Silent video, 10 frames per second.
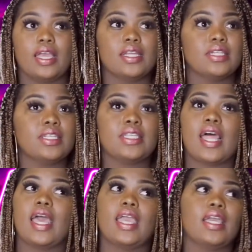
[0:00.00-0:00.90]
it's just
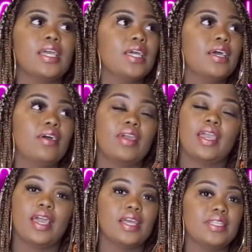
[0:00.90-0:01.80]
like,
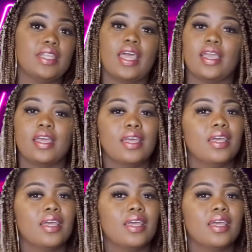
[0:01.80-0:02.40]
okay, guys, like,